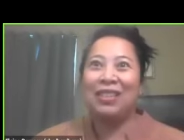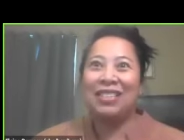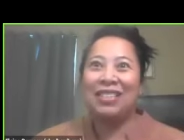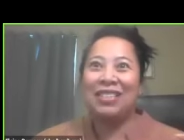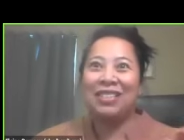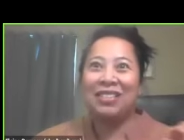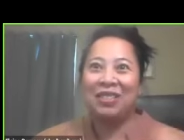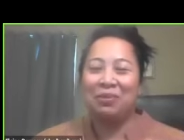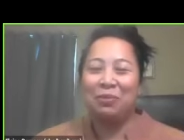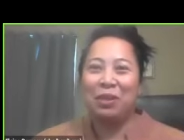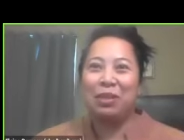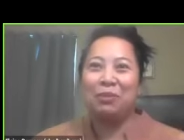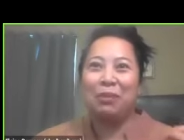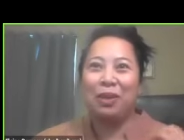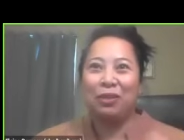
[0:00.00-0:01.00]
This is just gonna
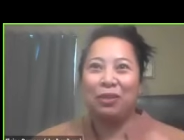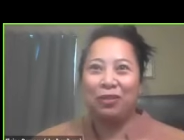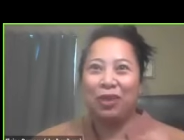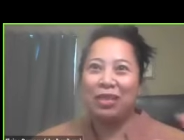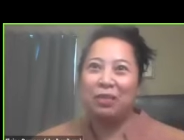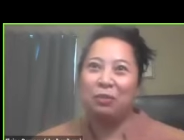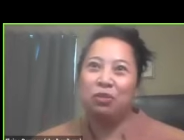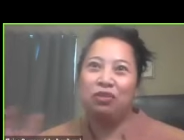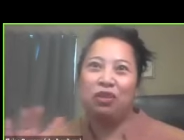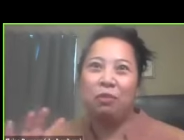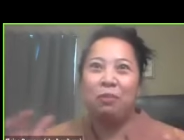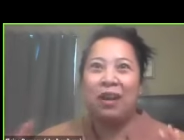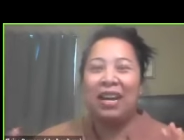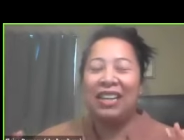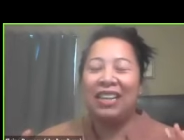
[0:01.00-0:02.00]
be a space for us to move our
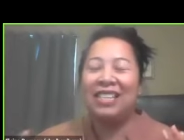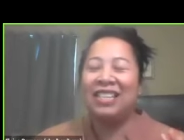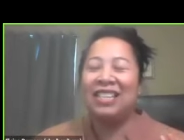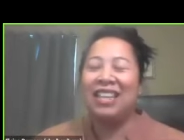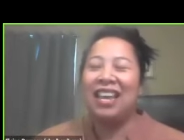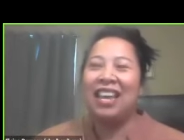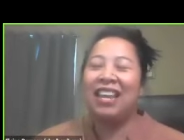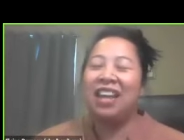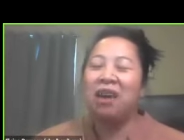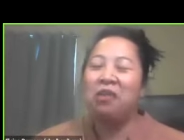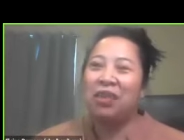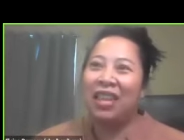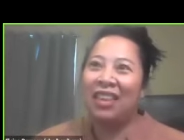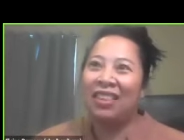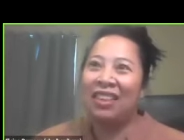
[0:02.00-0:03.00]
bodies and hang out
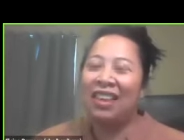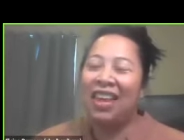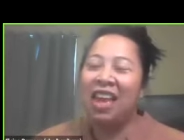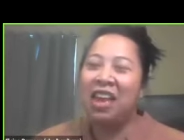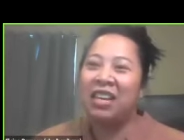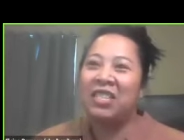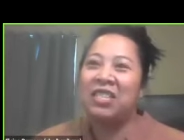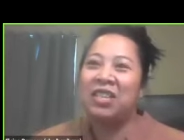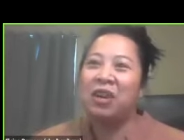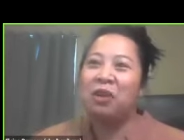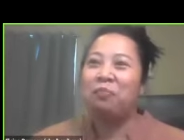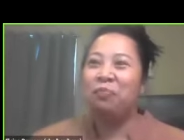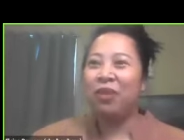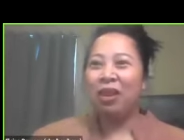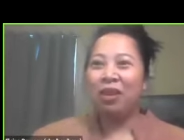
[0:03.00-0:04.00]
with Kathy Kang.
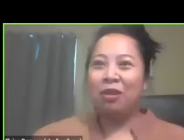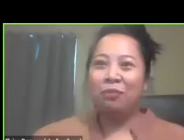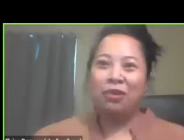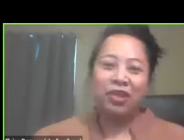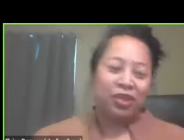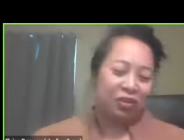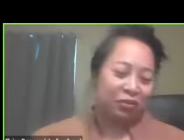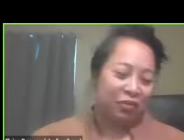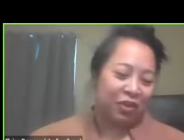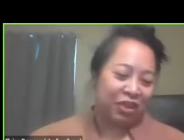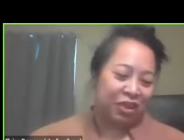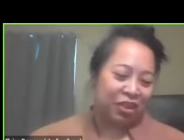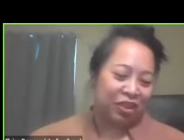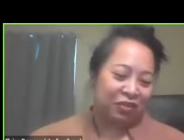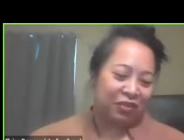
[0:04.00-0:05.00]
So be sure to
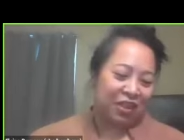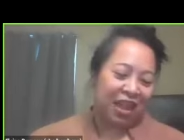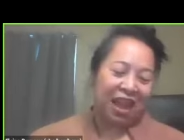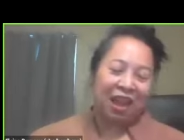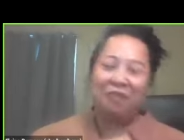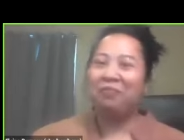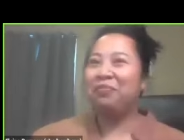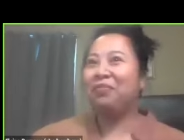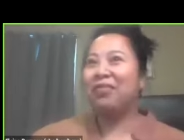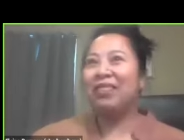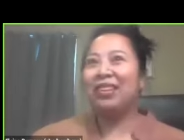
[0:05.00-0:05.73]
register for that.